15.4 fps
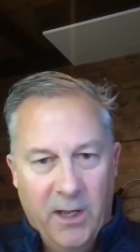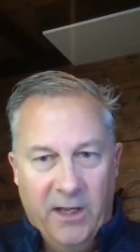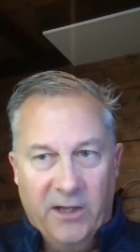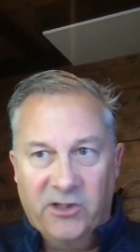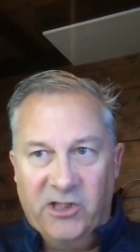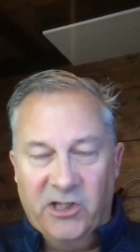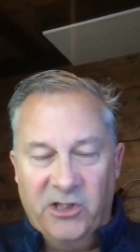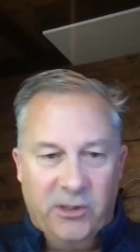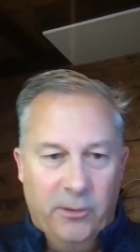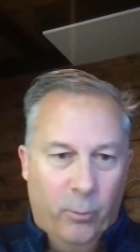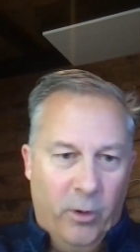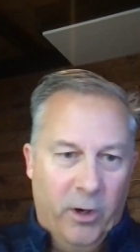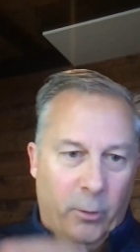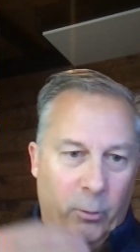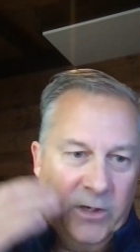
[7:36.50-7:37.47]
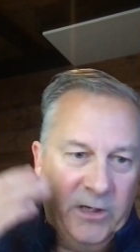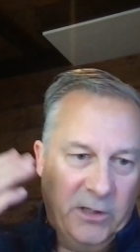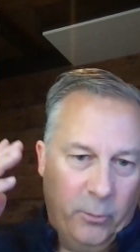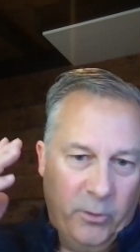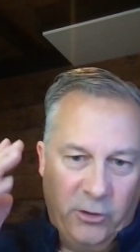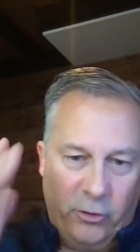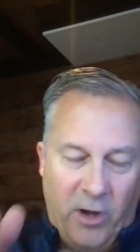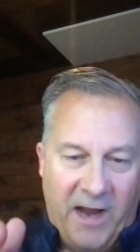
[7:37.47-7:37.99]
a system where
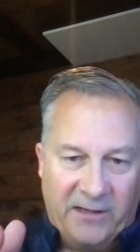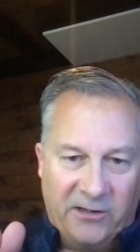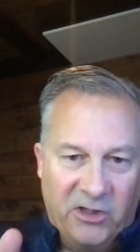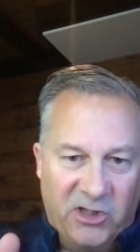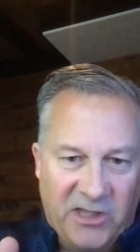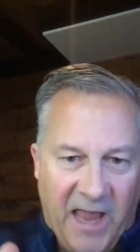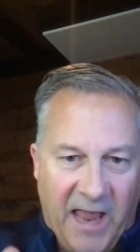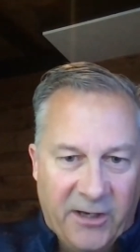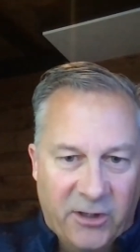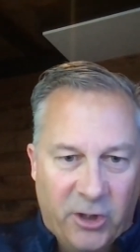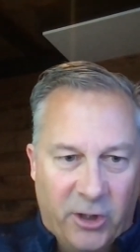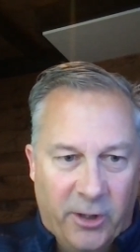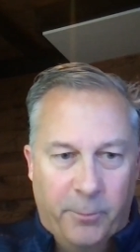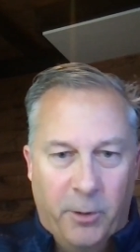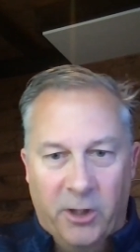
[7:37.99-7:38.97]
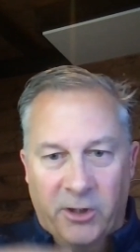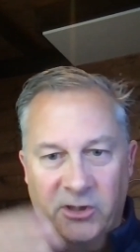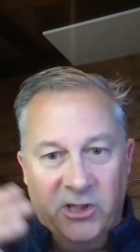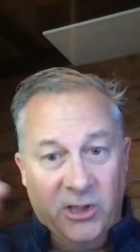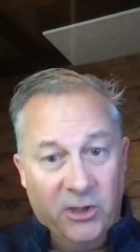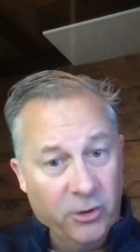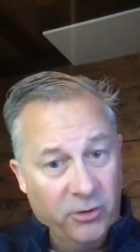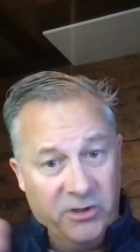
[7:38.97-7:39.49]
we track the status on a
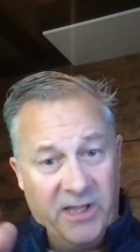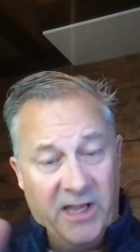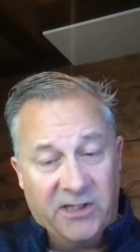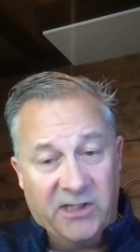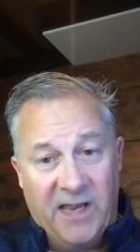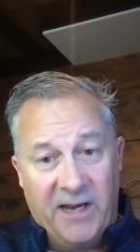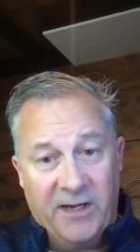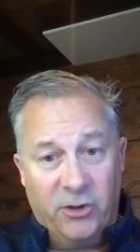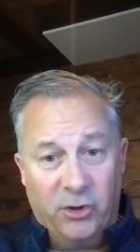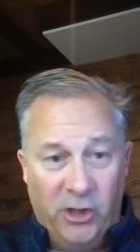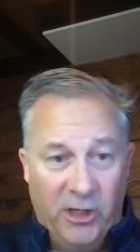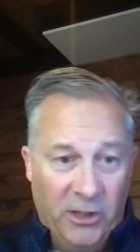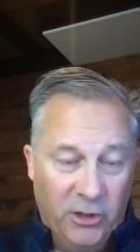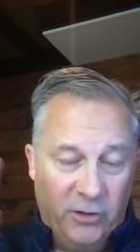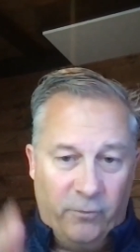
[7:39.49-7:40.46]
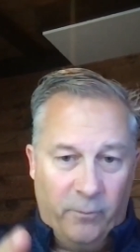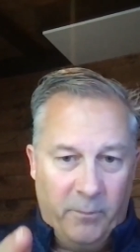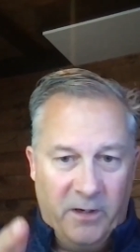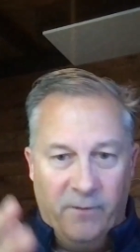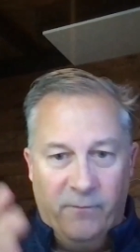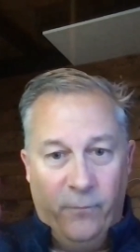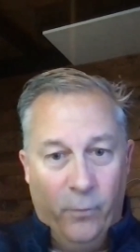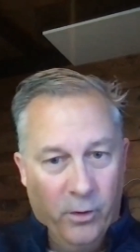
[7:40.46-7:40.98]
policy. As soon as that status changes from
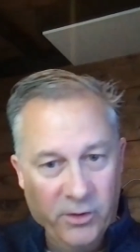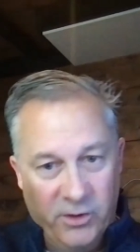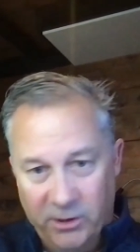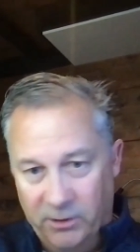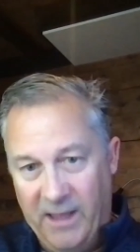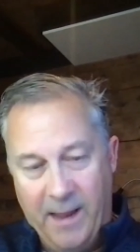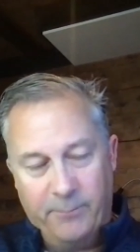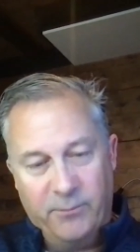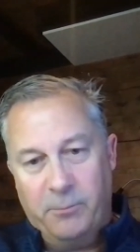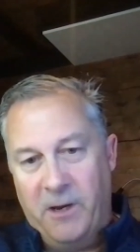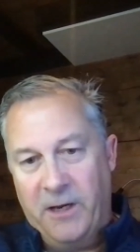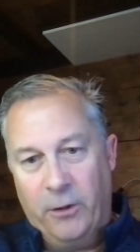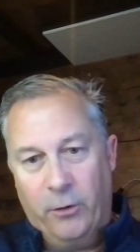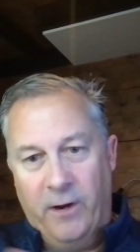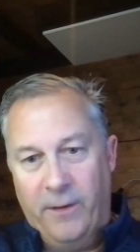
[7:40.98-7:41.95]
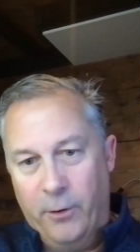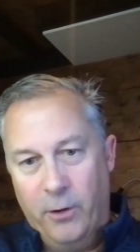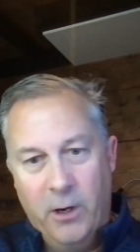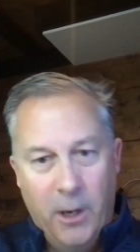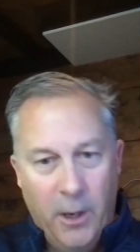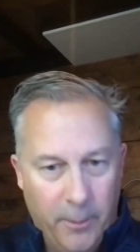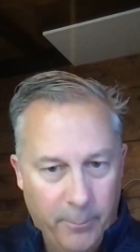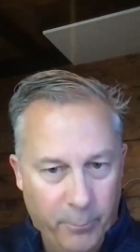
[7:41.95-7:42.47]
in force to lapsed pending or other,
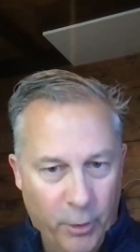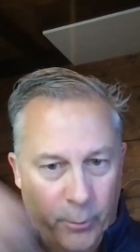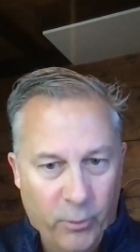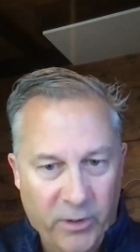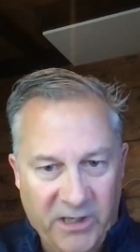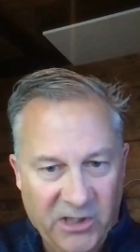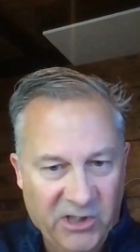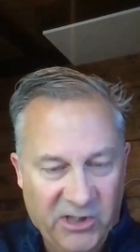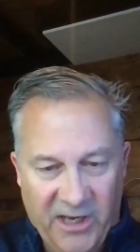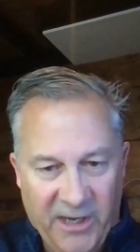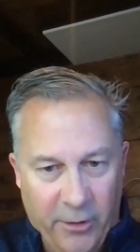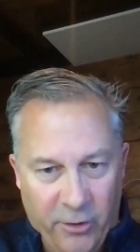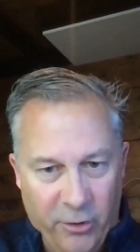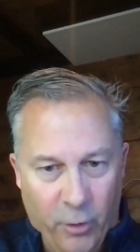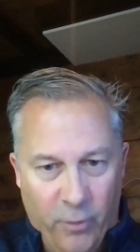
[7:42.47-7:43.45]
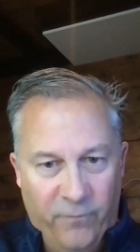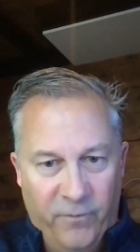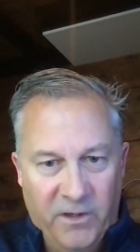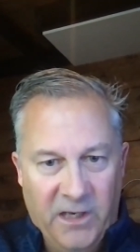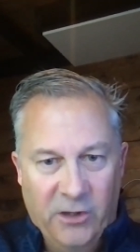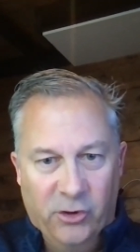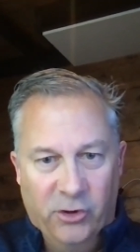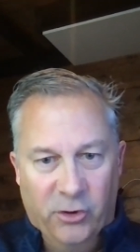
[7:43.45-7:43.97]
boom, we can send out a
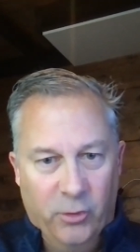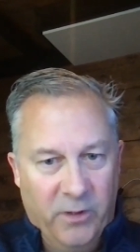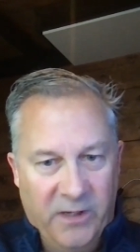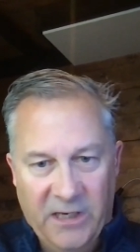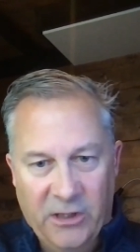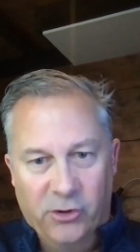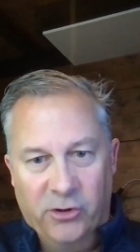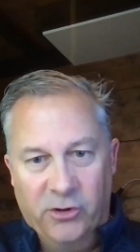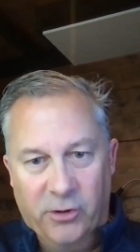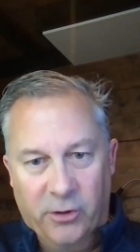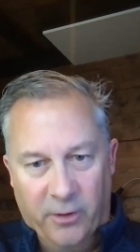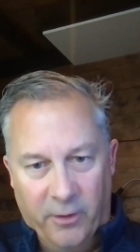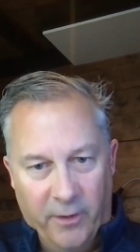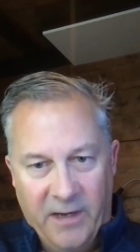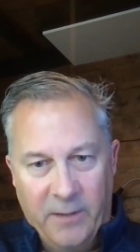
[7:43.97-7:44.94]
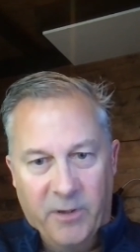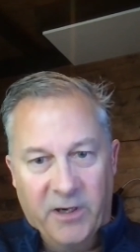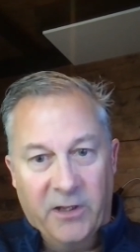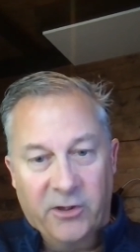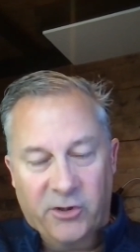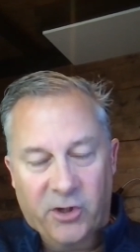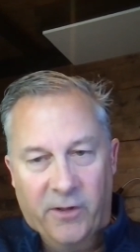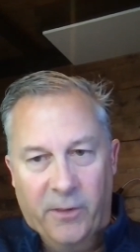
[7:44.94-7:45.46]
notification to an agent or anybody
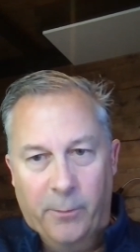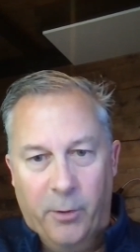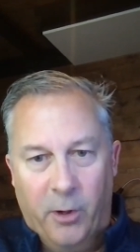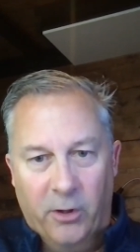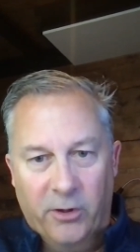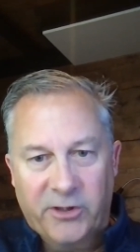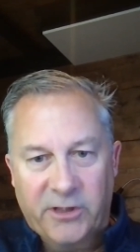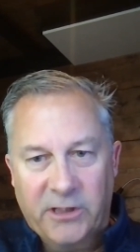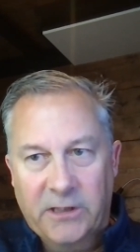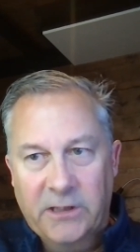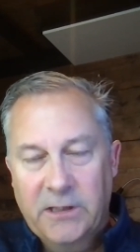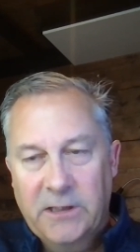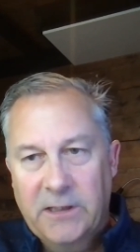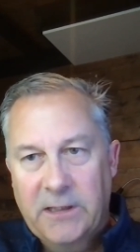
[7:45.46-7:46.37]
that's on the policy.